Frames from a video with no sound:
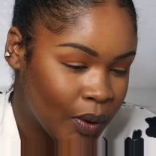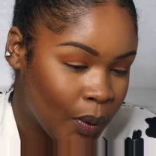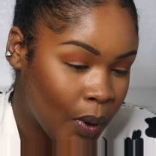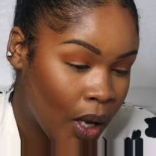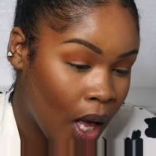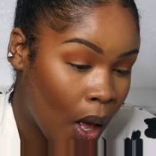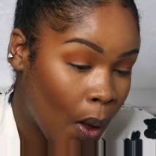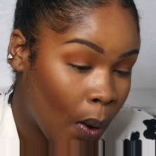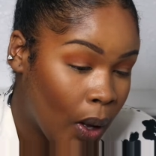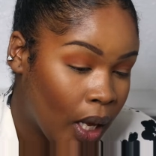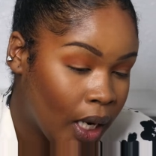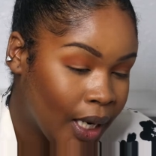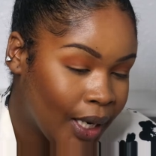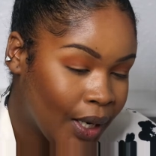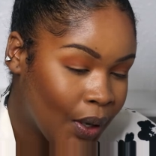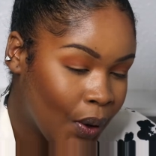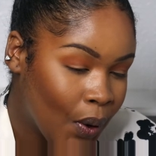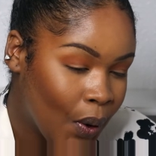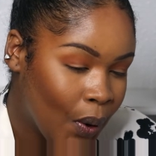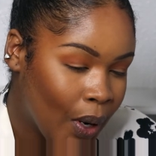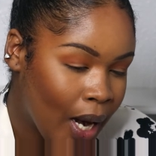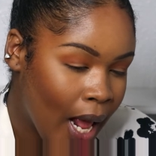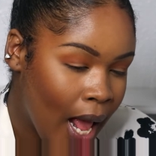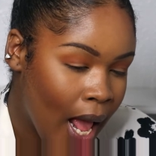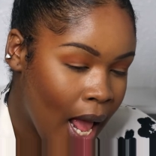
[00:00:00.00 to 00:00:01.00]
What do I want to
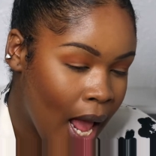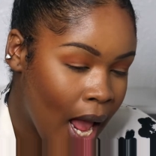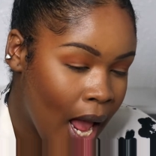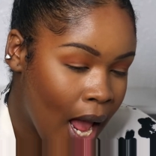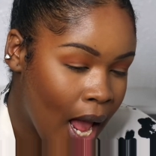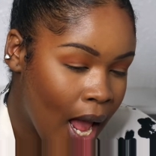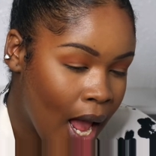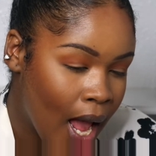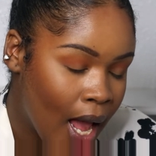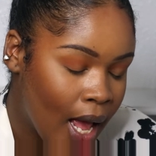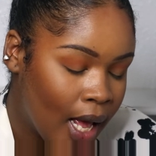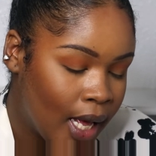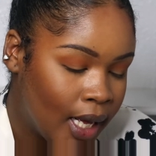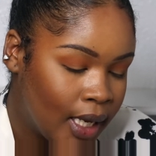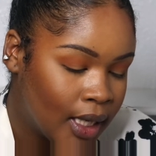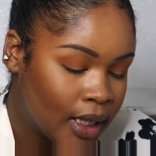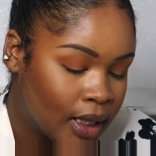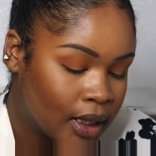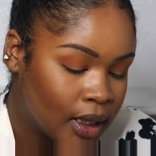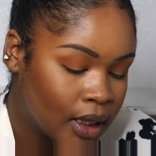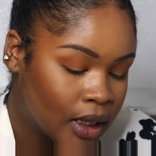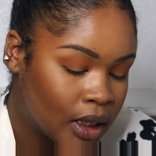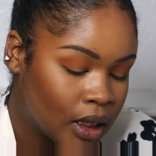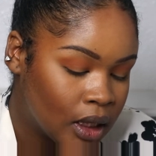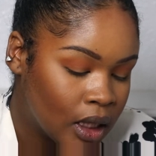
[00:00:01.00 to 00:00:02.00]
do
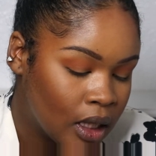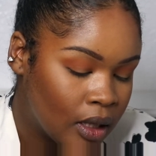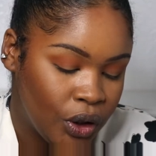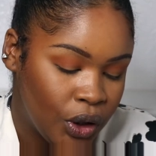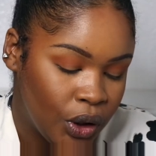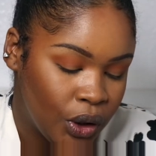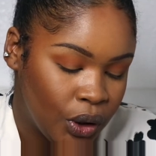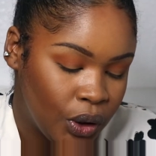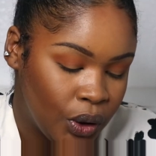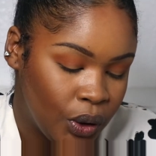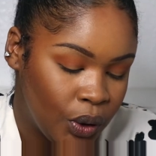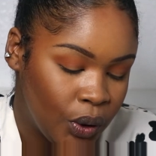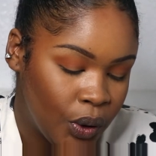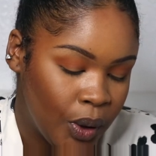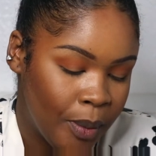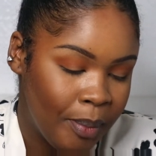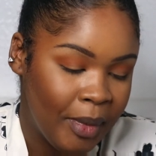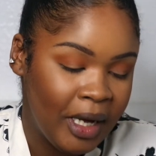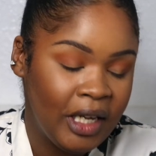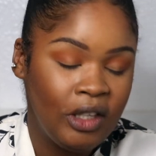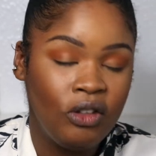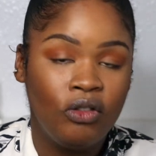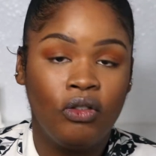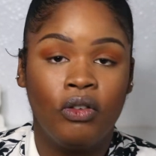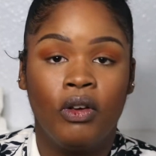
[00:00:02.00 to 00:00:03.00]
next? Do
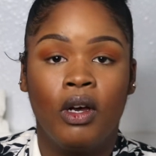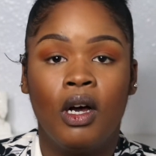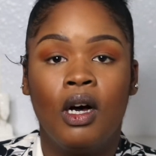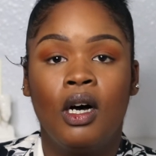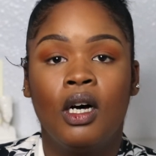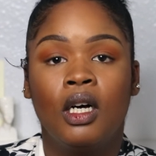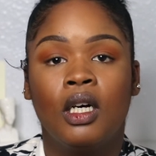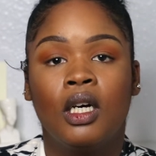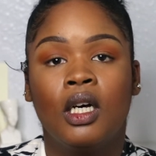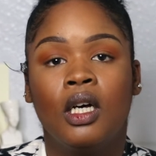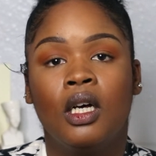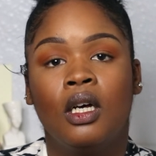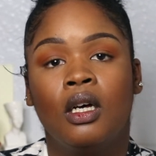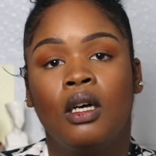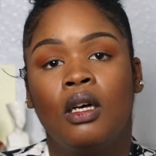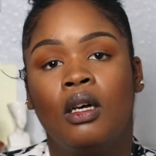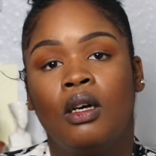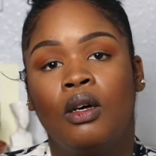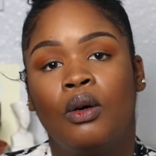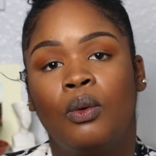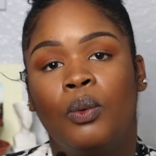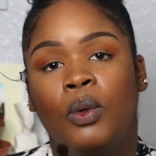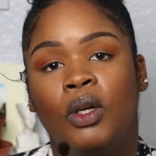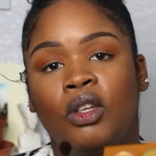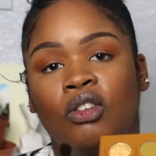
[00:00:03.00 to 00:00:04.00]
Matriarch,
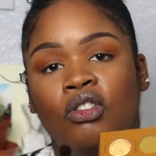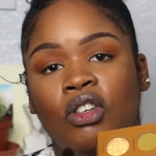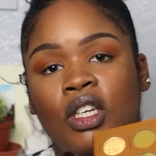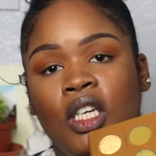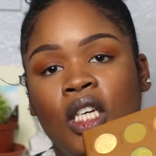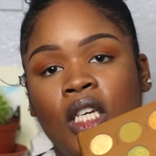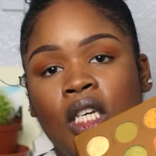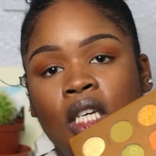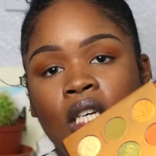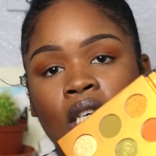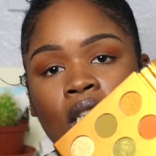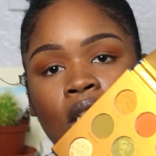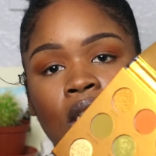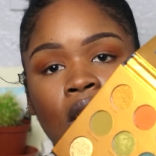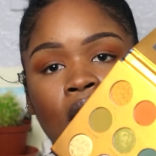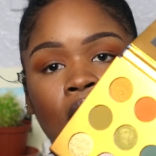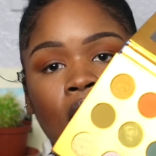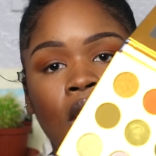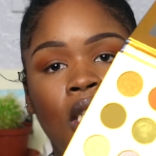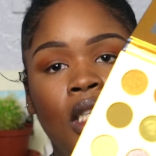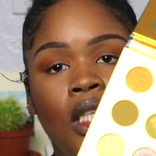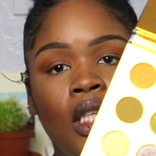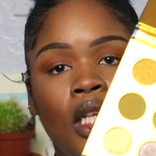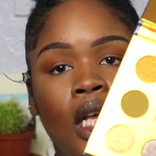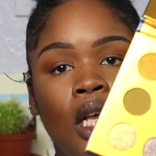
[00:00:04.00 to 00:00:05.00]
which
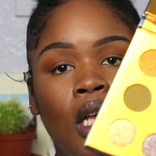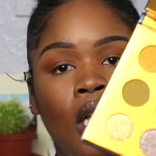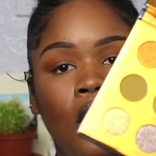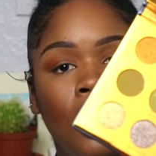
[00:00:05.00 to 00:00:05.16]
is